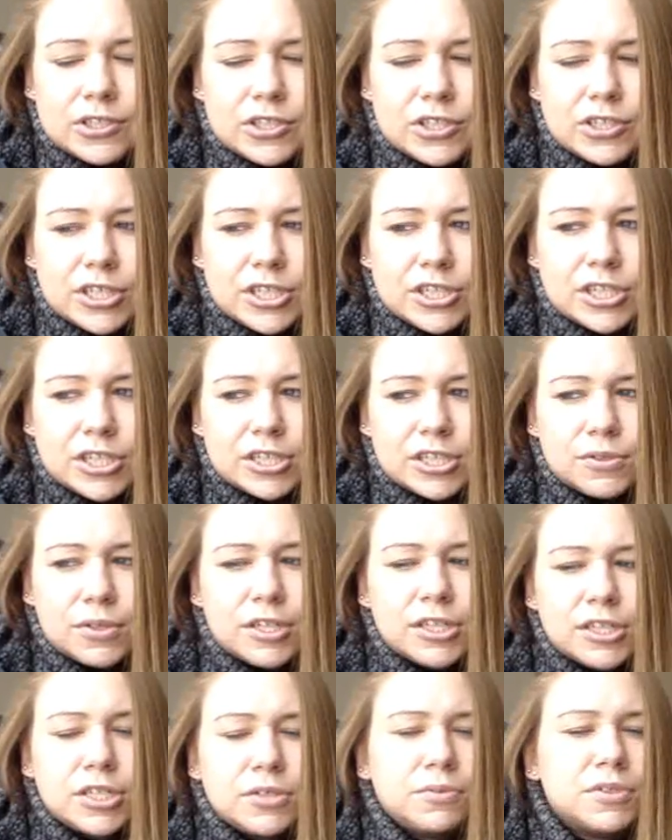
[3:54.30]
She
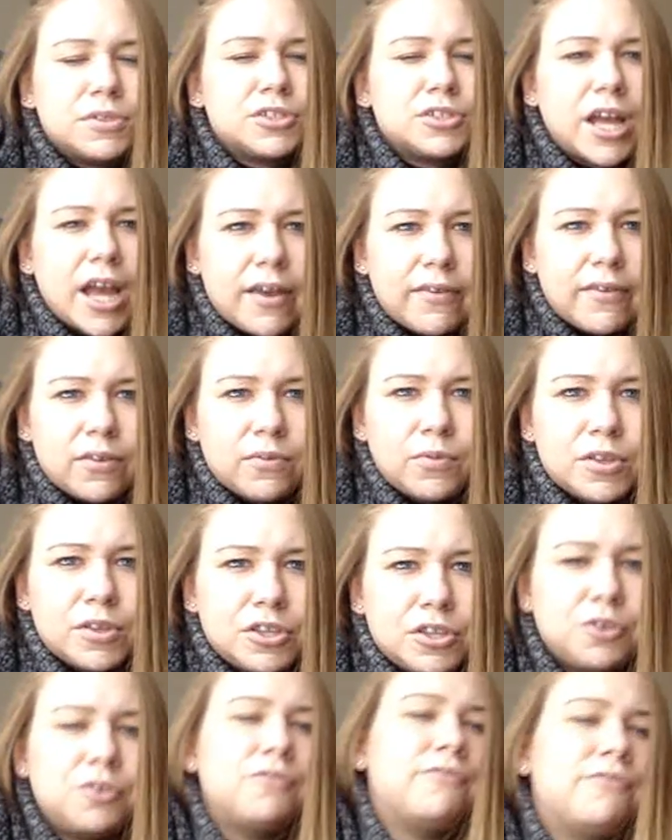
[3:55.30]
was driving
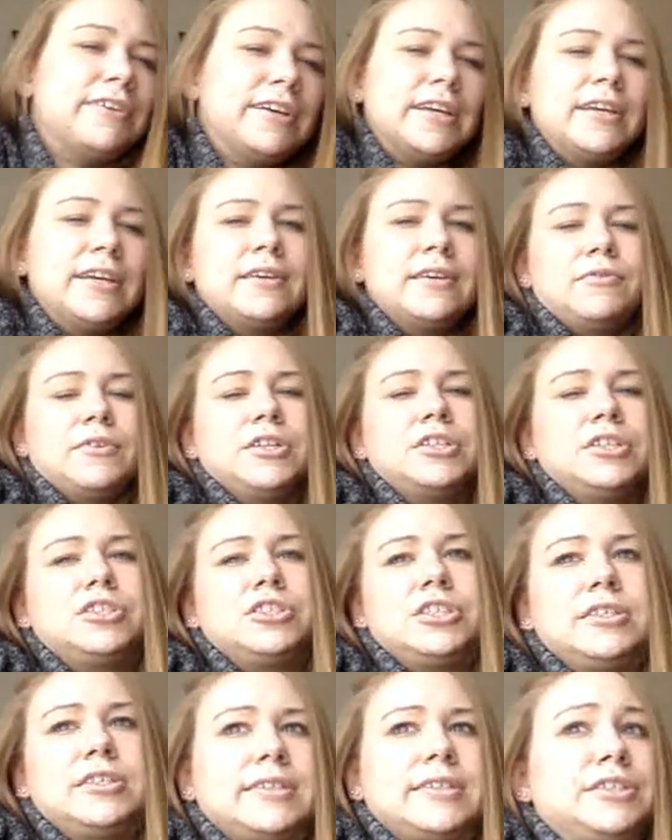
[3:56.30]
with 2 feet, which
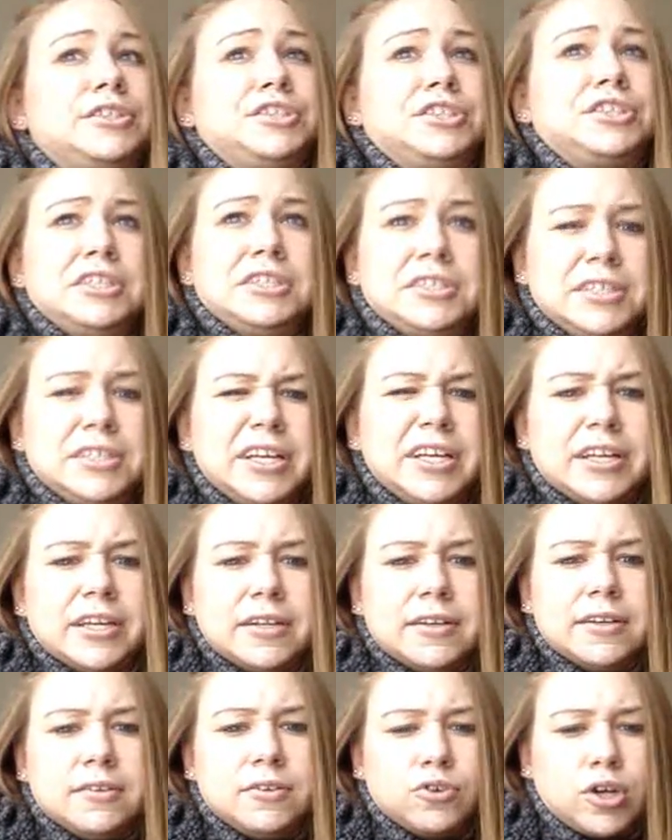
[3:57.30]
she said she
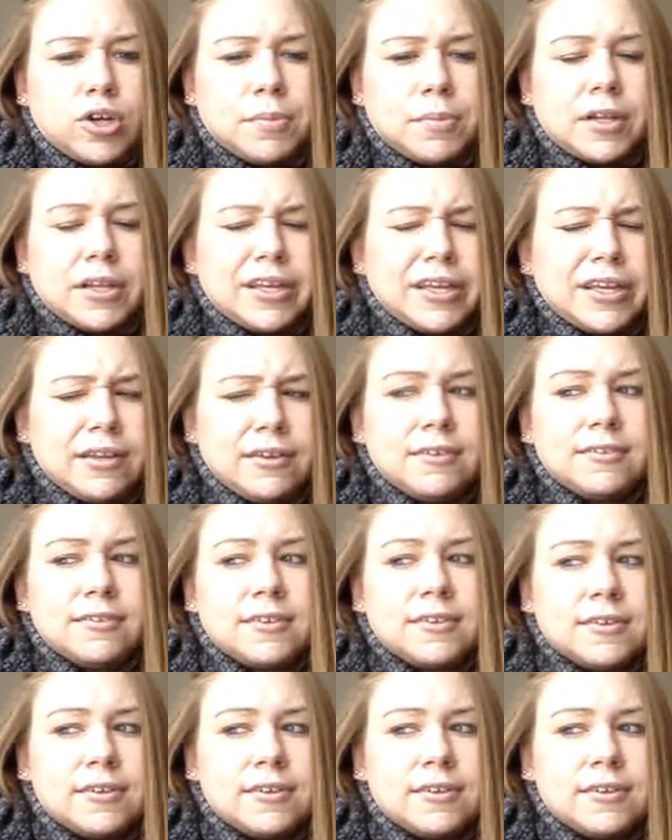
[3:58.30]
did normally,